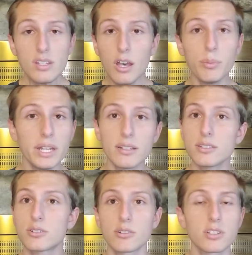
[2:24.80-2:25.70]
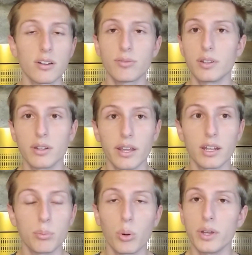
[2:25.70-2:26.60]
immediately starts off
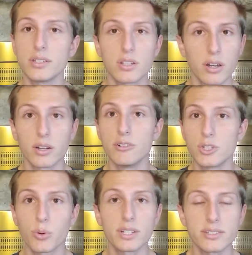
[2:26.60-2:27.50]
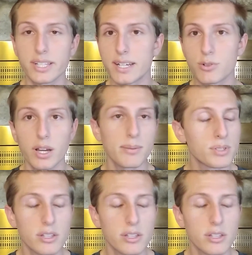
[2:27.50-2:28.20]
and appoints 120 satraps.